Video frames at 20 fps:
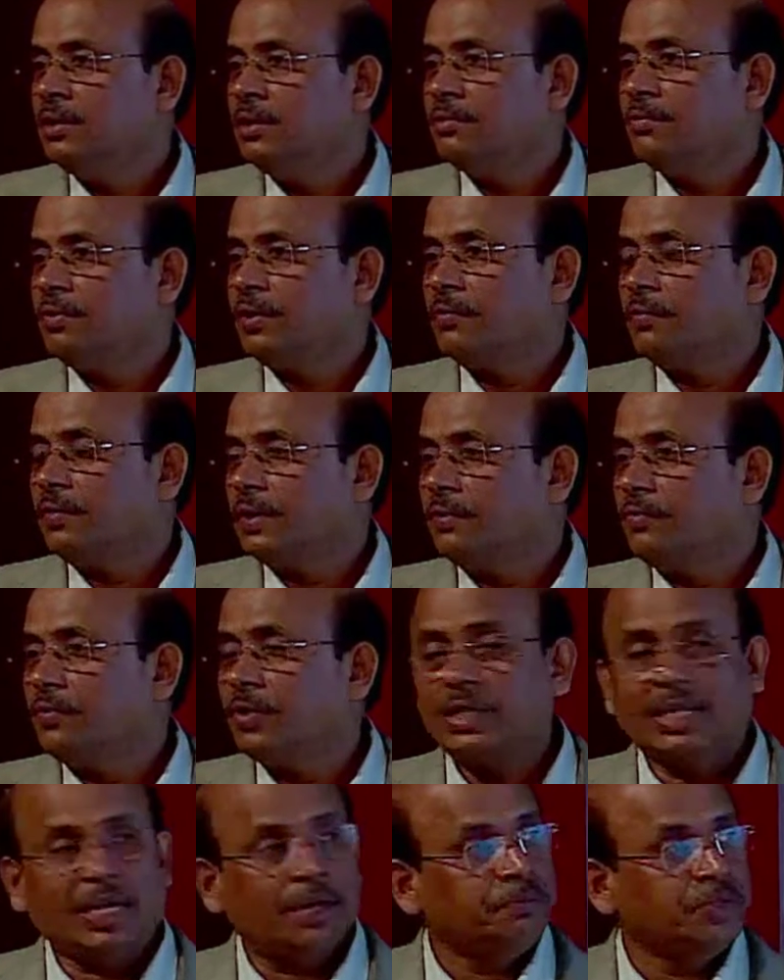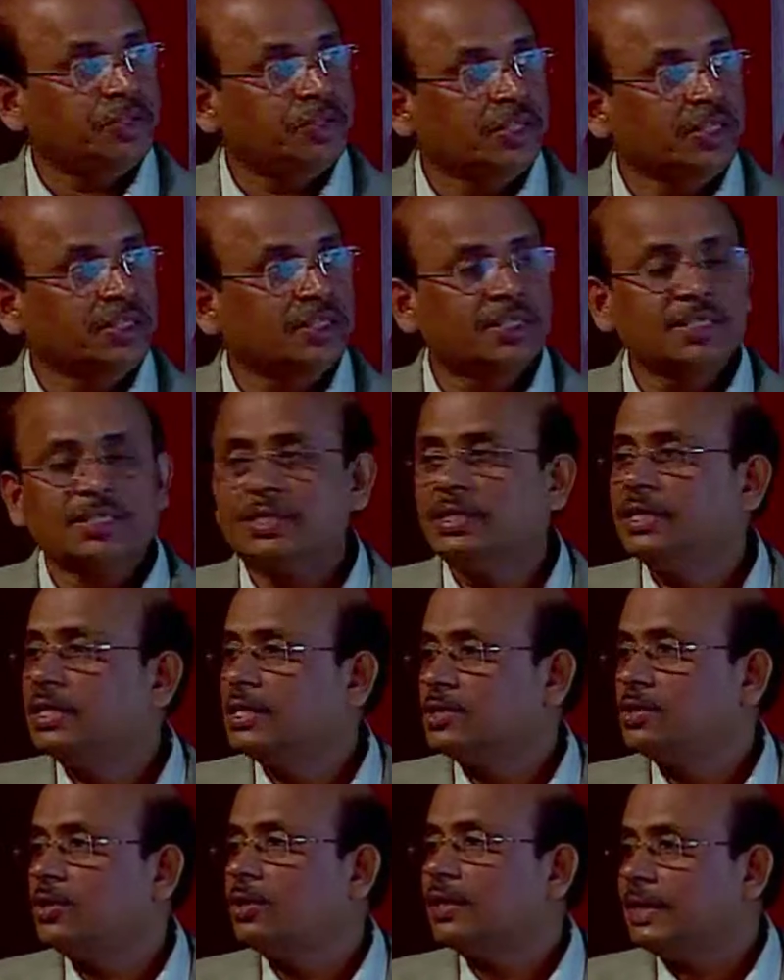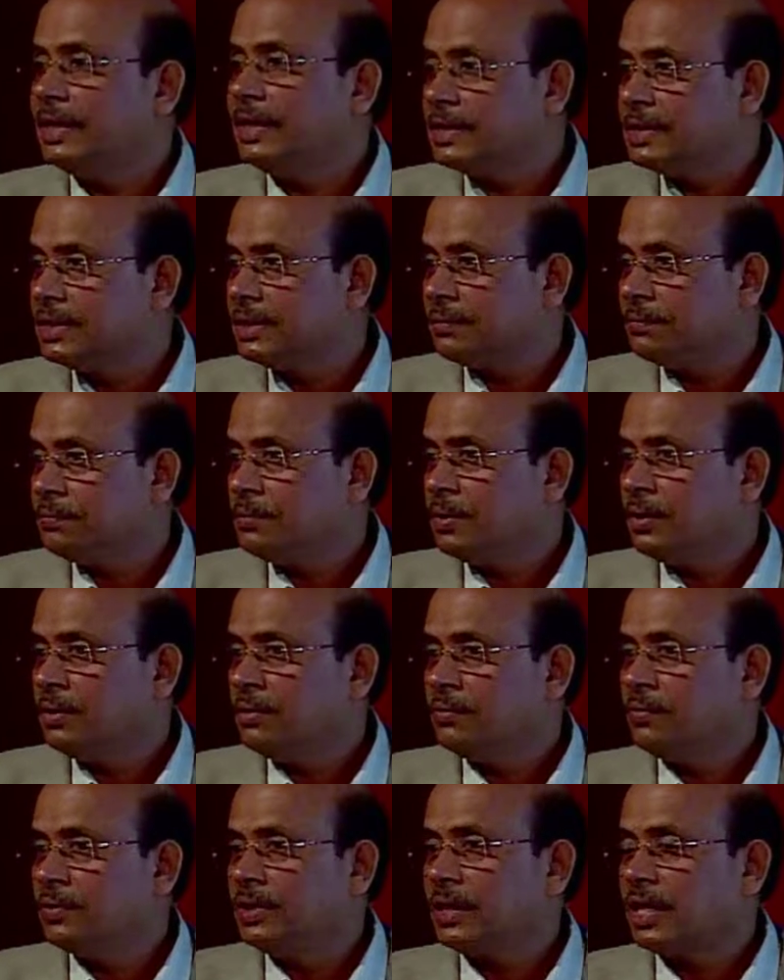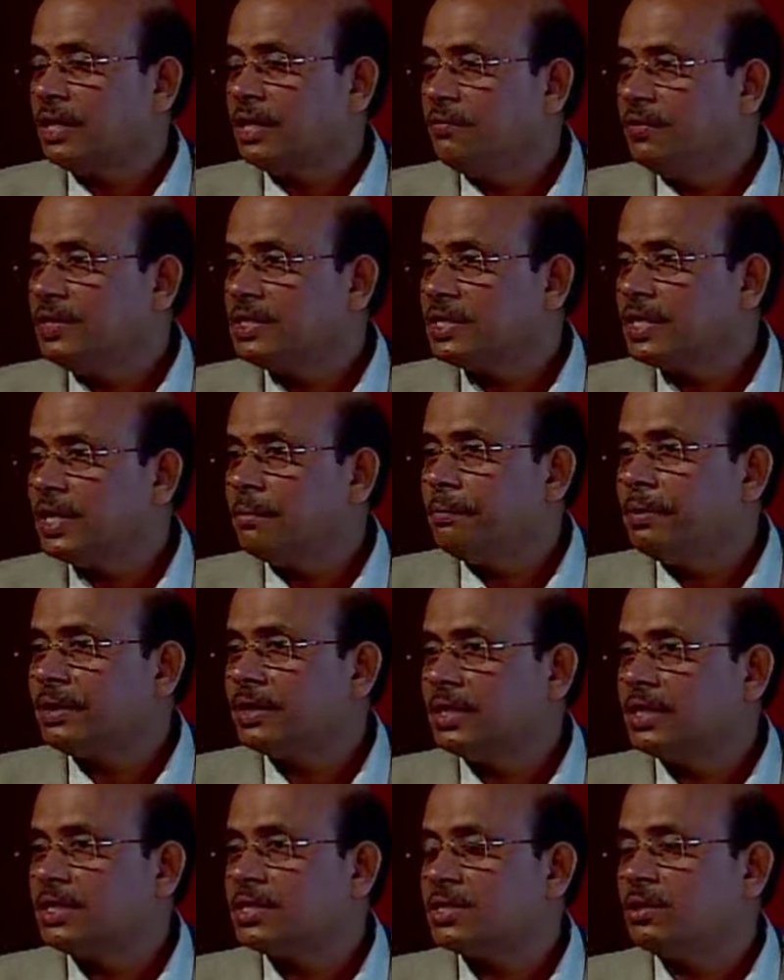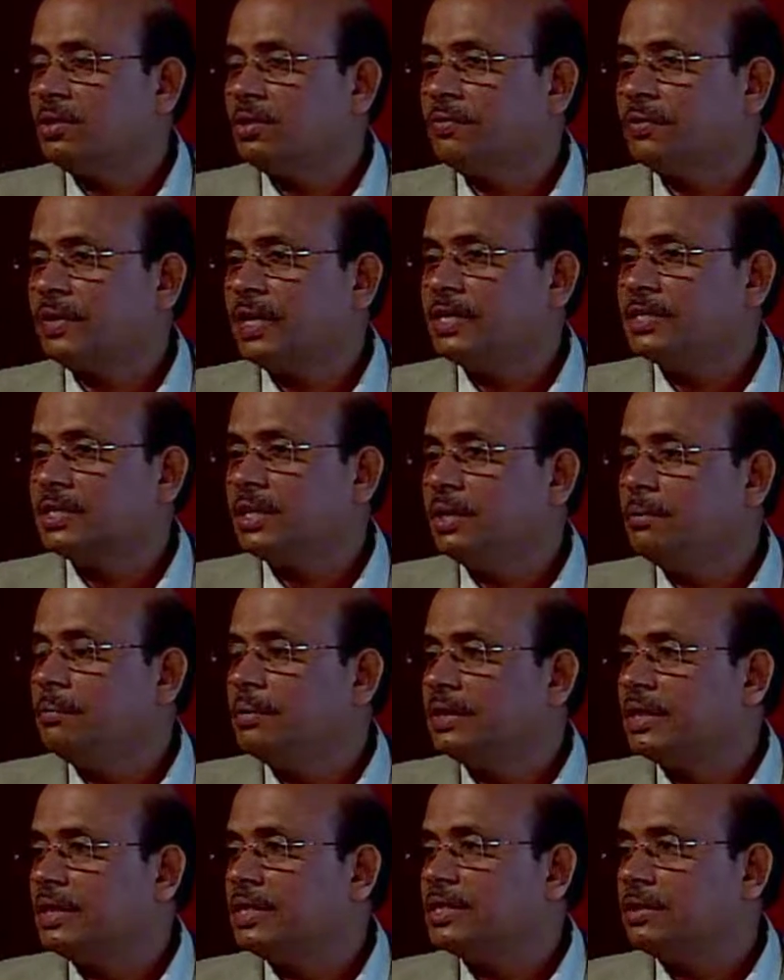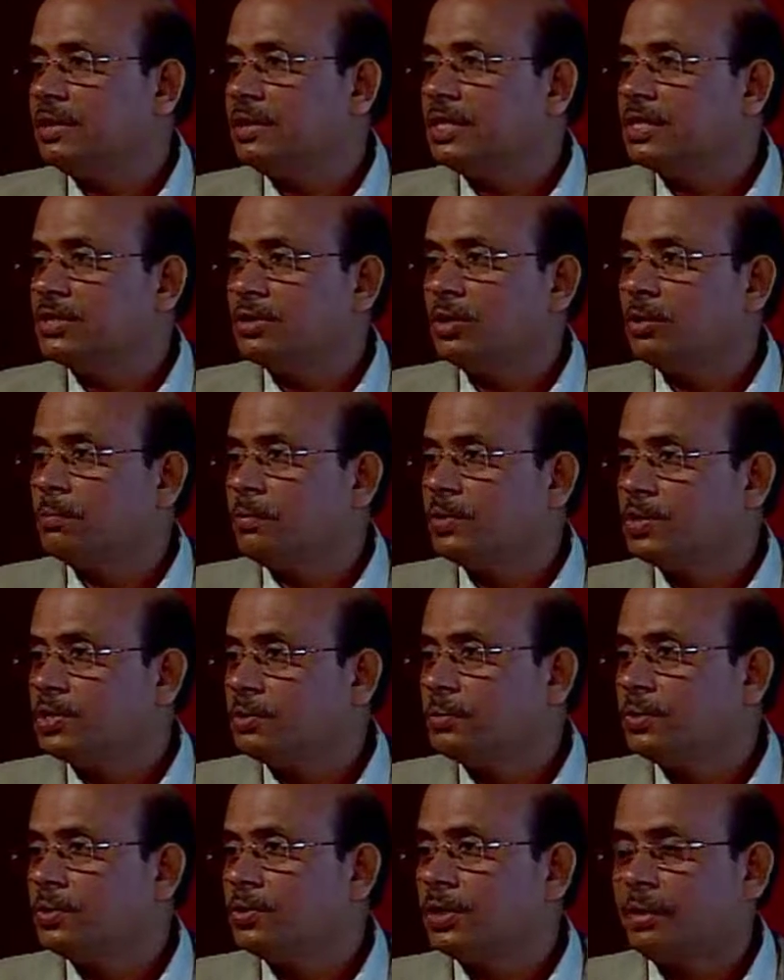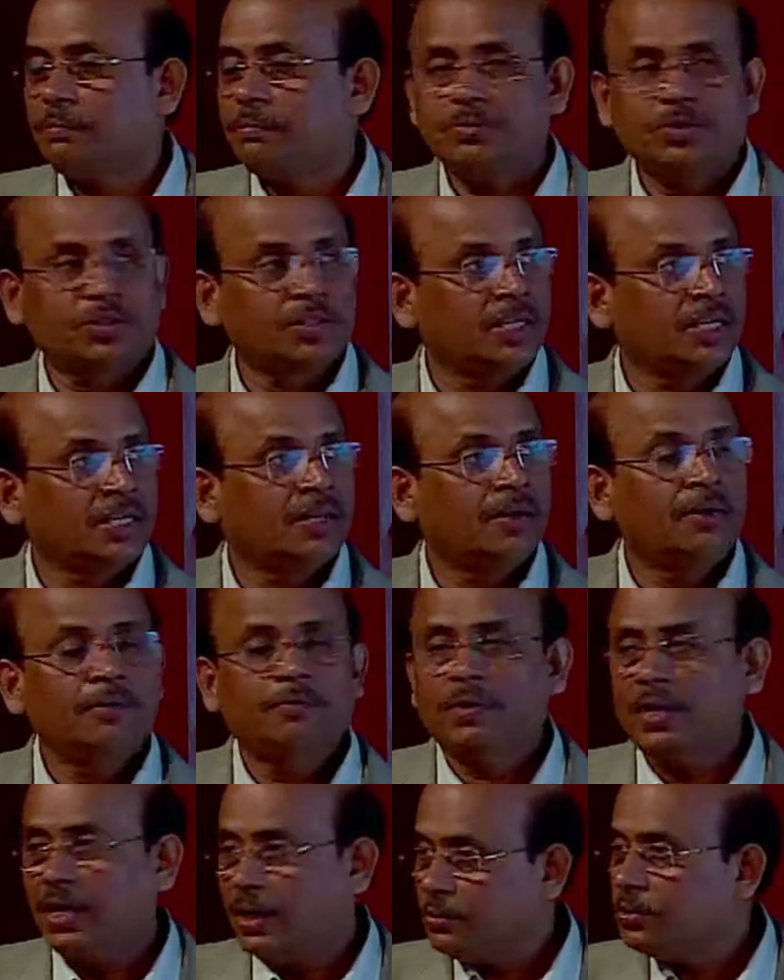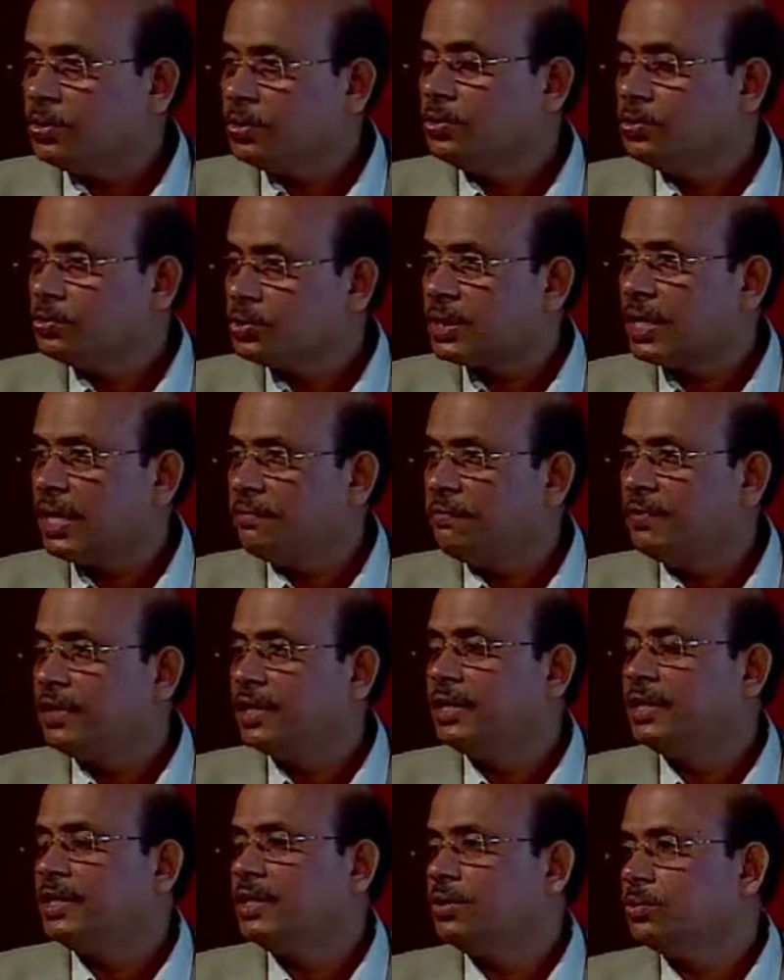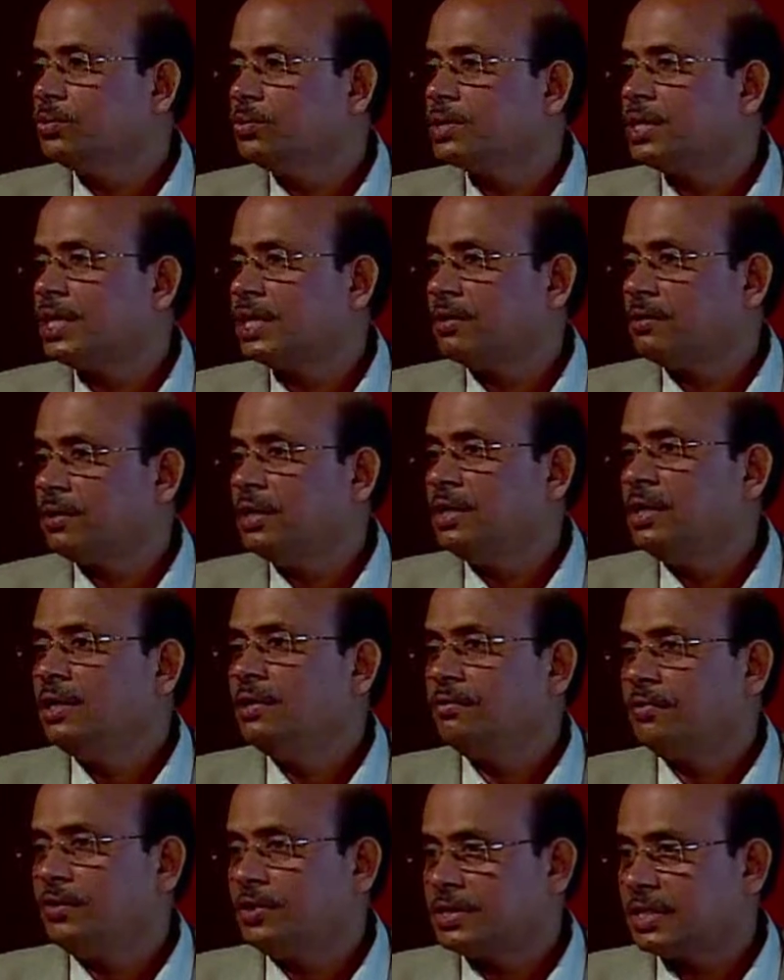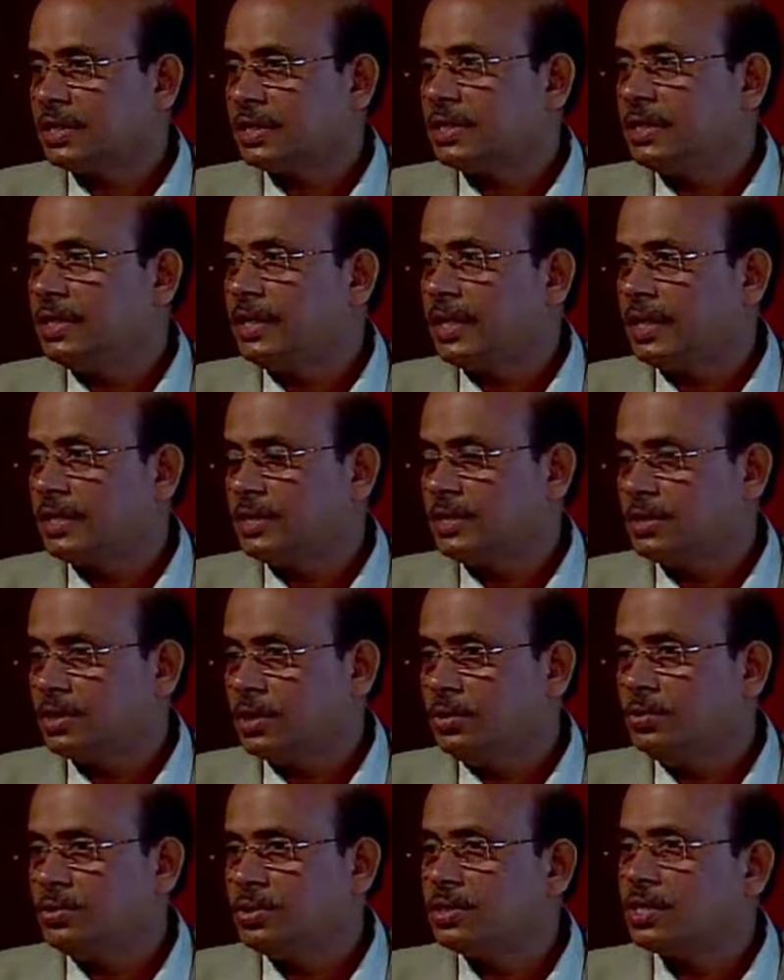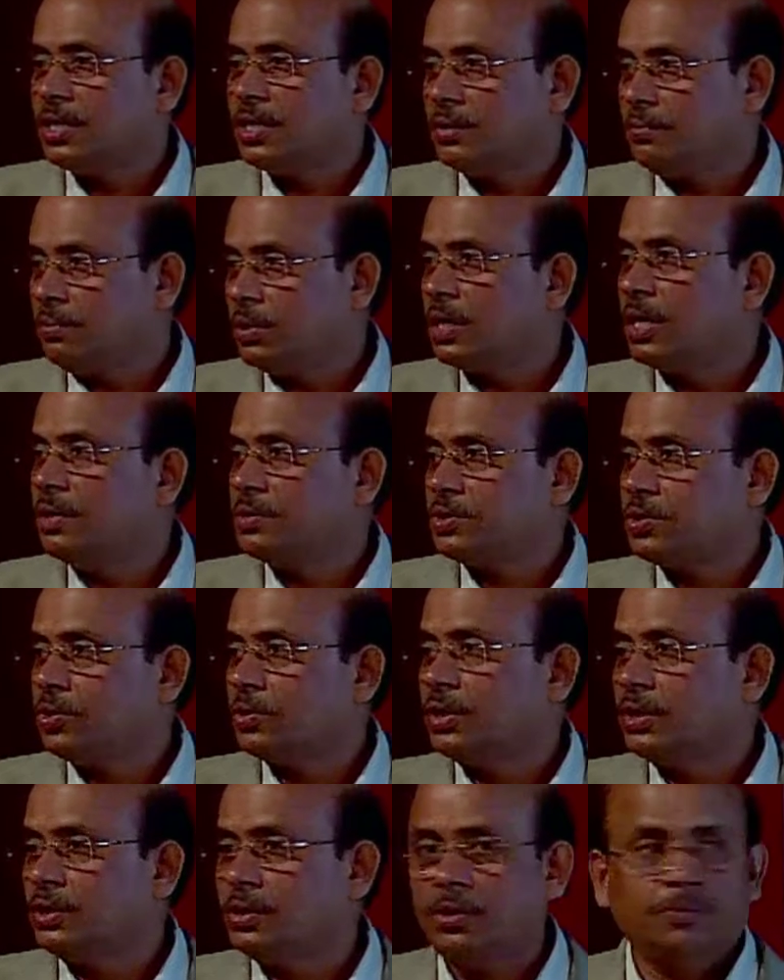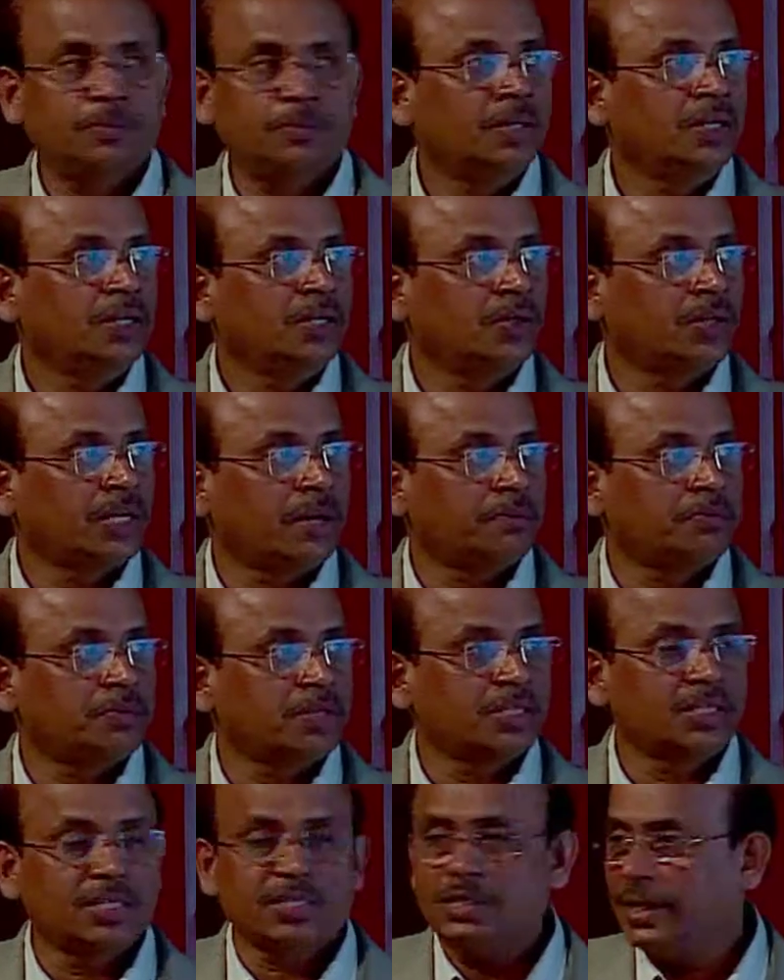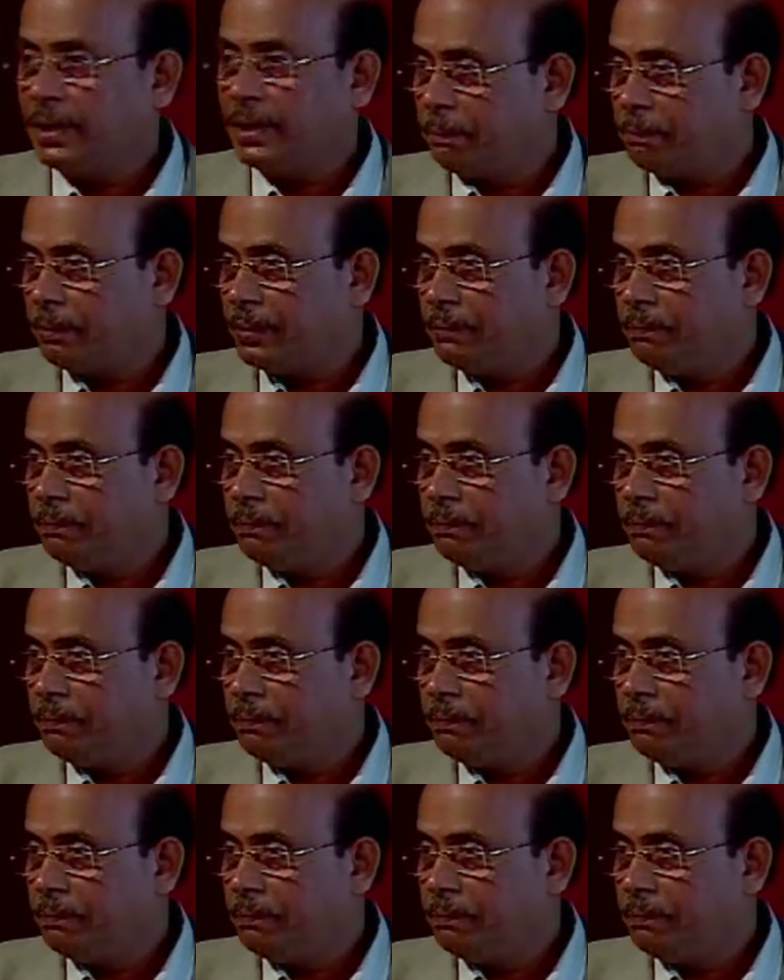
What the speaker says: For capturing this, it is not easy. With the conventional methods of classical methods, it is not possible to capture that. We have to use high fidelity tools like fluid structure interaction solutions like what I was talking now to capture this dip.